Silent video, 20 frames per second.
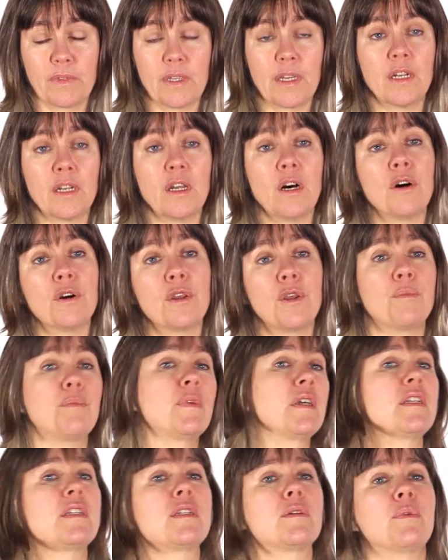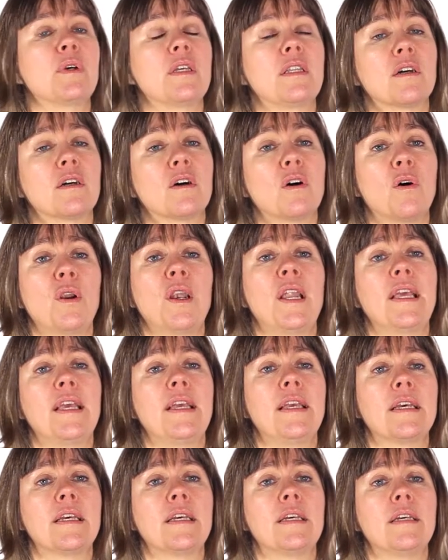an argument with a
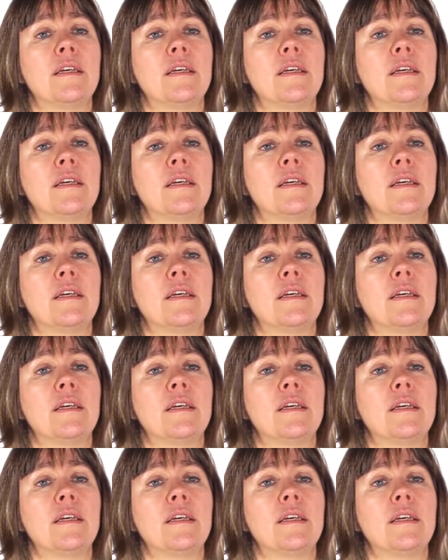colleague,